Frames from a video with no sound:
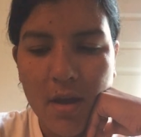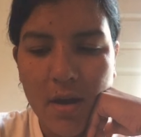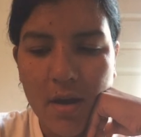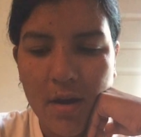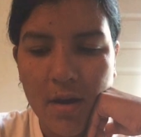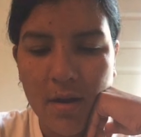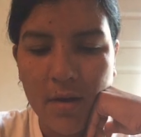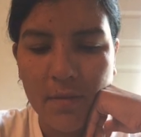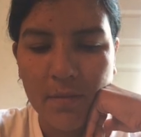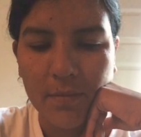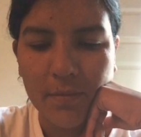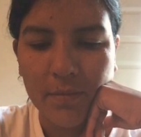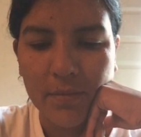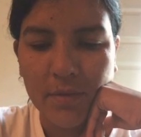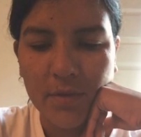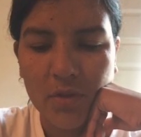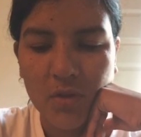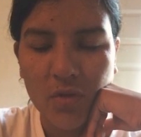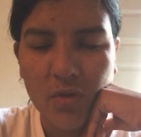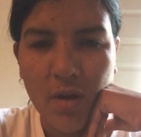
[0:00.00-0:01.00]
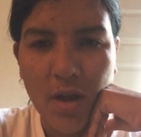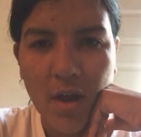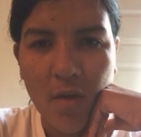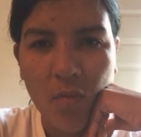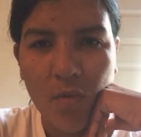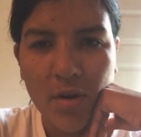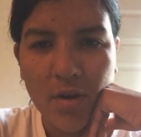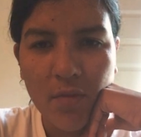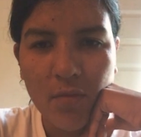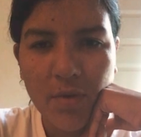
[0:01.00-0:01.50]
So I
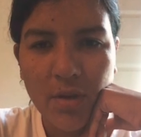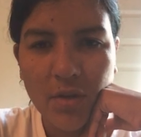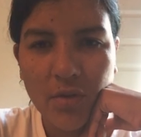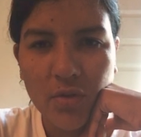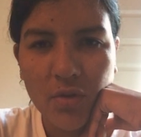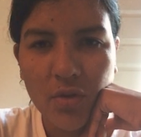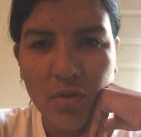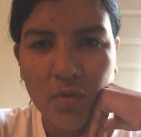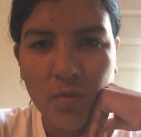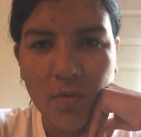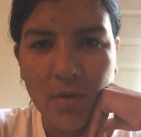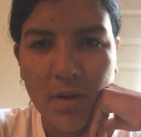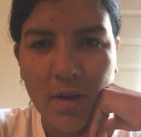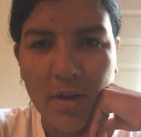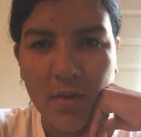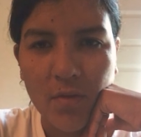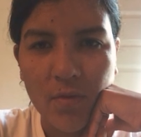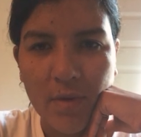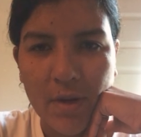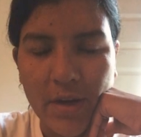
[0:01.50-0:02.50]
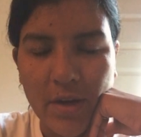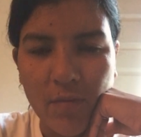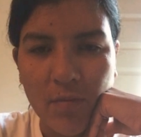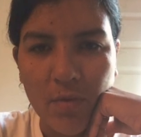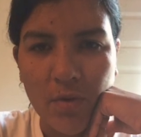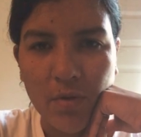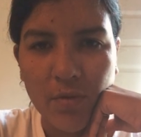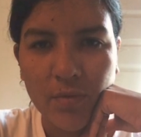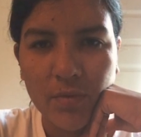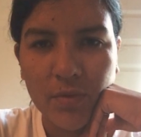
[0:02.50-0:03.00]
want to read to you what I already
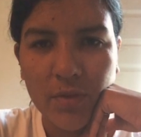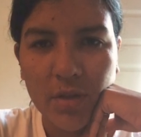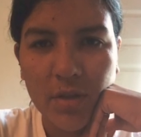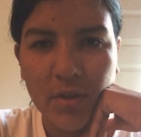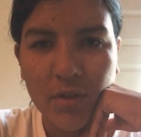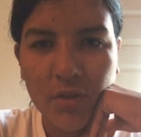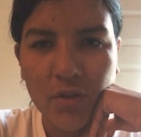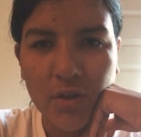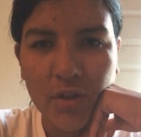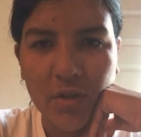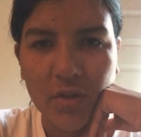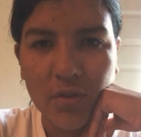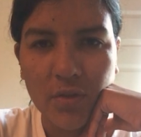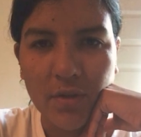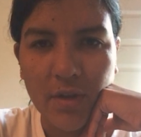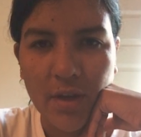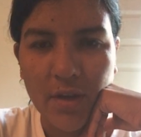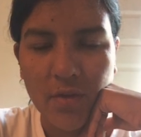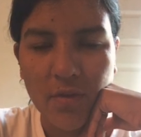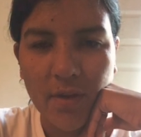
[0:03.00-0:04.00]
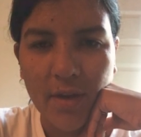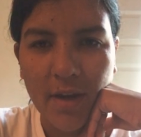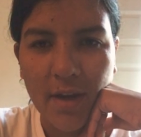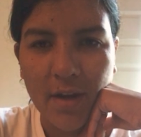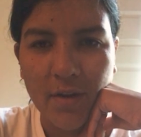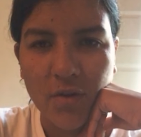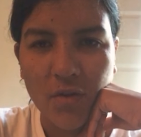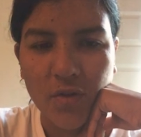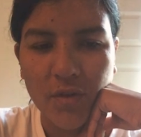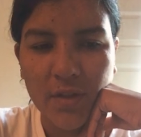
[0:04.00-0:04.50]
wrote, just so that you can
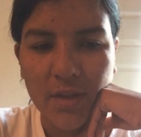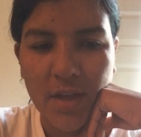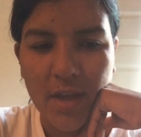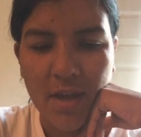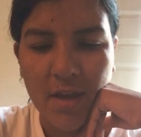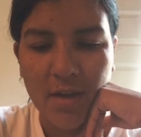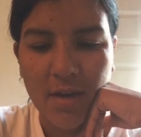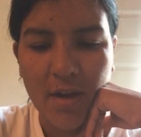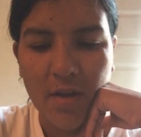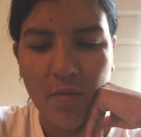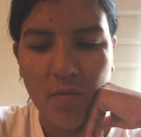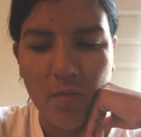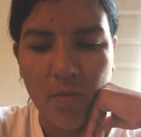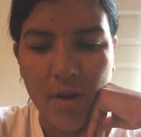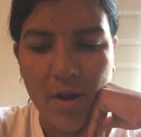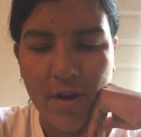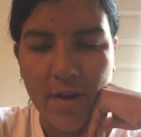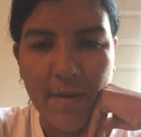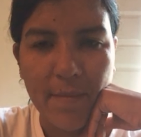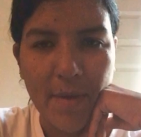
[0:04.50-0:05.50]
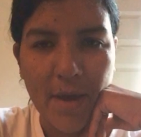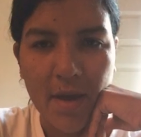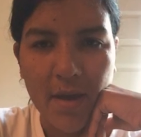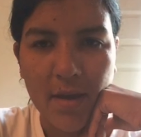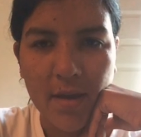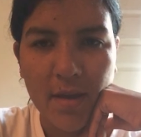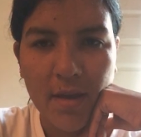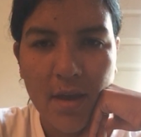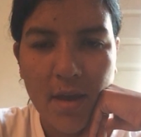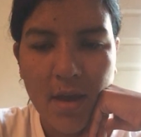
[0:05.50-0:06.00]
understand where I'm at